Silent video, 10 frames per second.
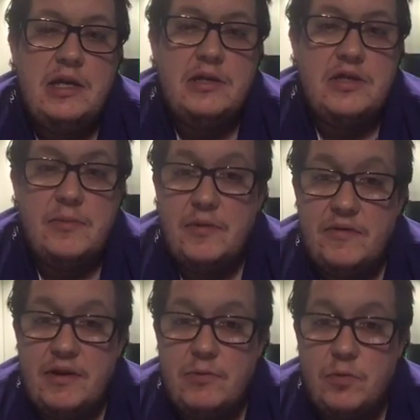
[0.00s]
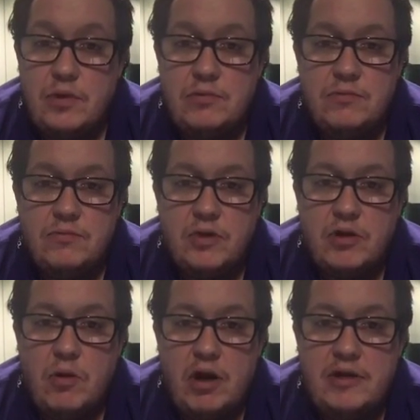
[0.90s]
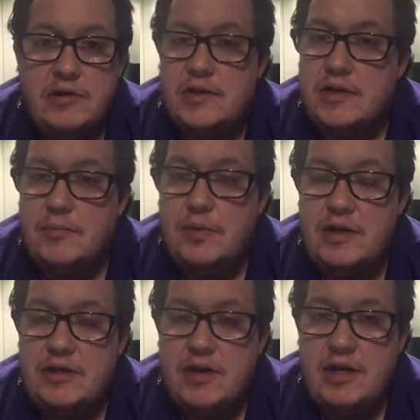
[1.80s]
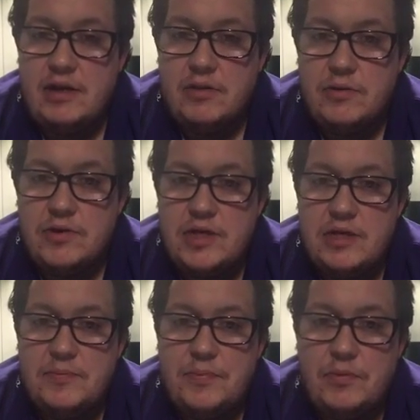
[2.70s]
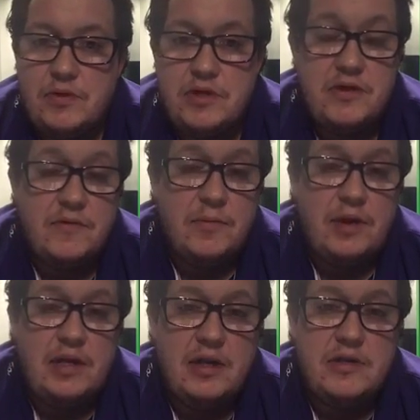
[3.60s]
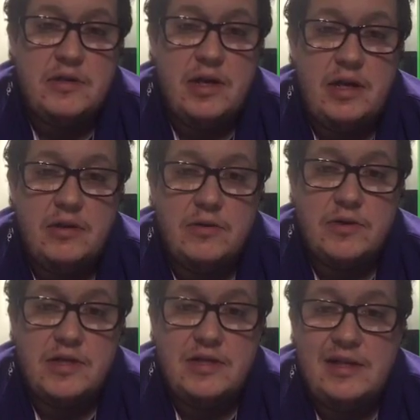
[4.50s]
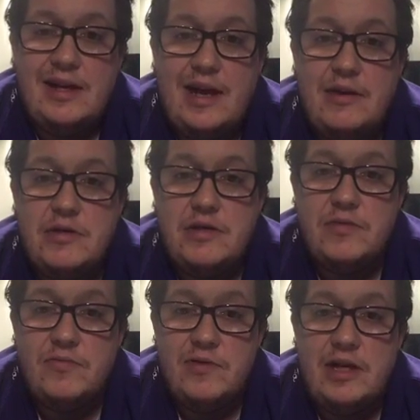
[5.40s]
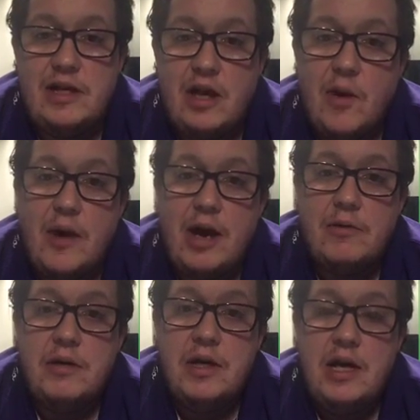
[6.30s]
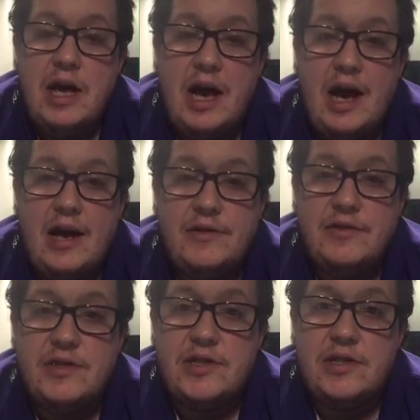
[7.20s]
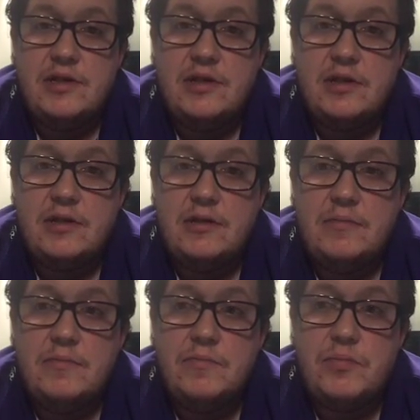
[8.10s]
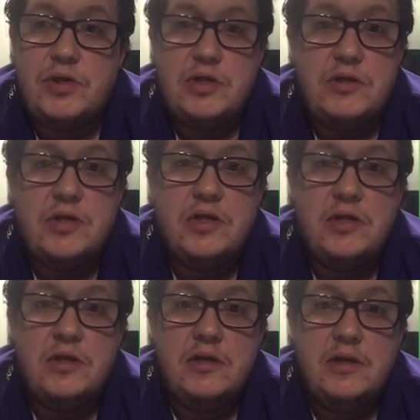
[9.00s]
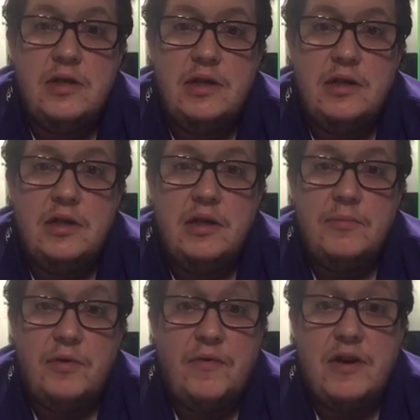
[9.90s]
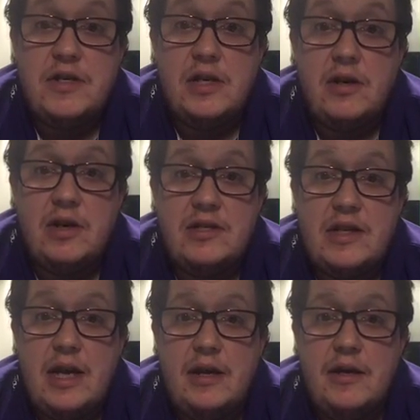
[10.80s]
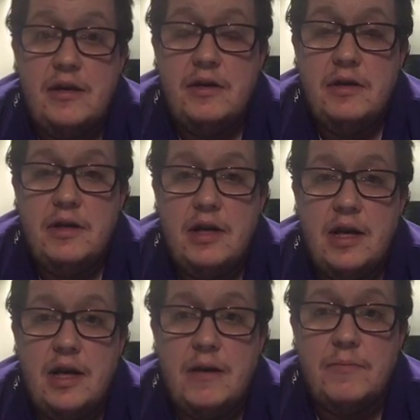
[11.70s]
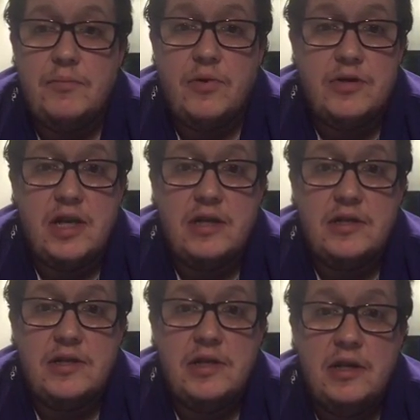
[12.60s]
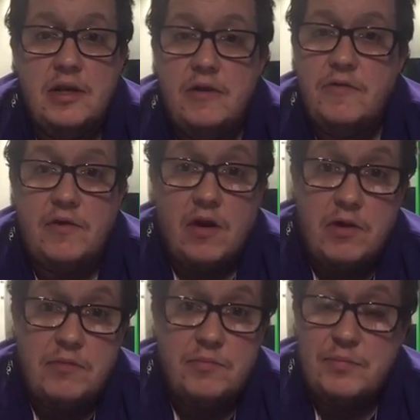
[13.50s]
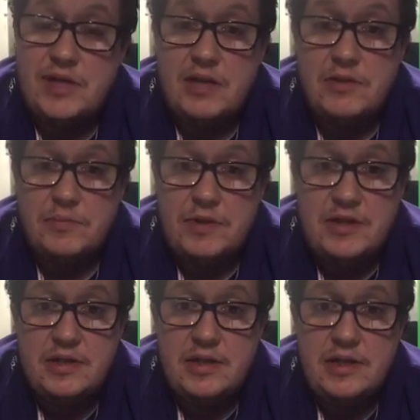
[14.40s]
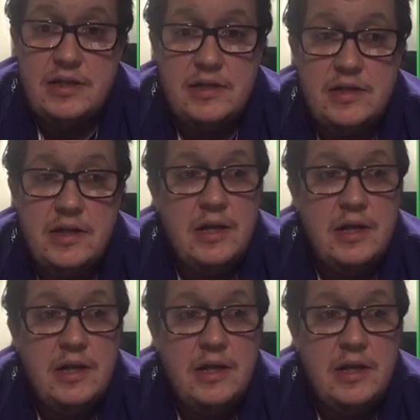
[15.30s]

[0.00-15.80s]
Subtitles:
Some of it will require you to complete training courses, but once you complete those training courses, it allows you to really go out and produce professionally high standard projects for your own potential businesses,